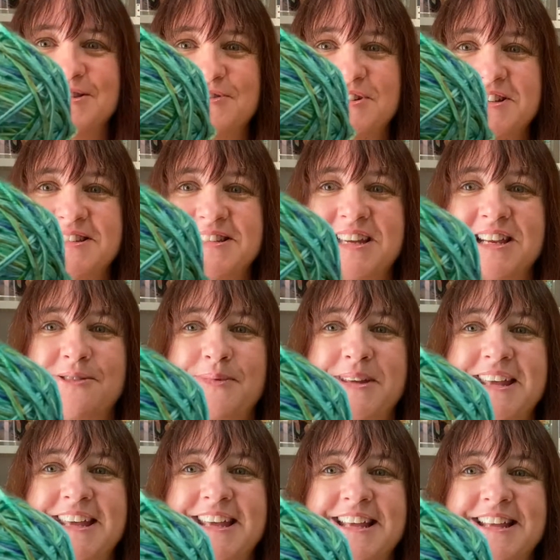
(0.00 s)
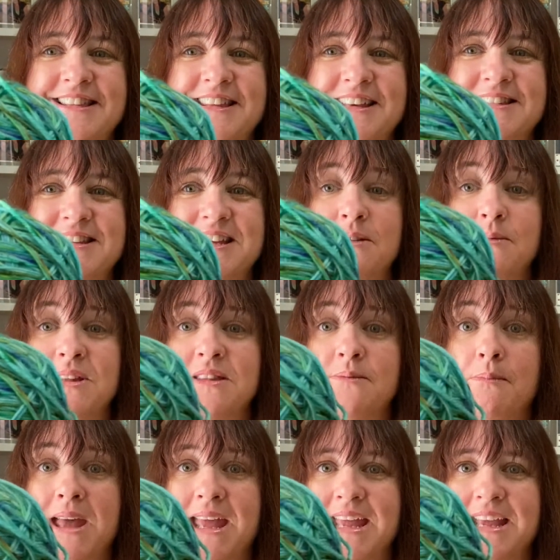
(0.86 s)
what it's gonna be. That's gonna be
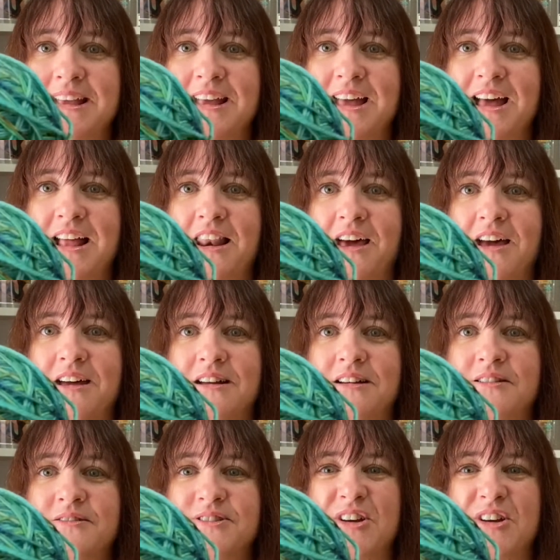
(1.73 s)
the main color.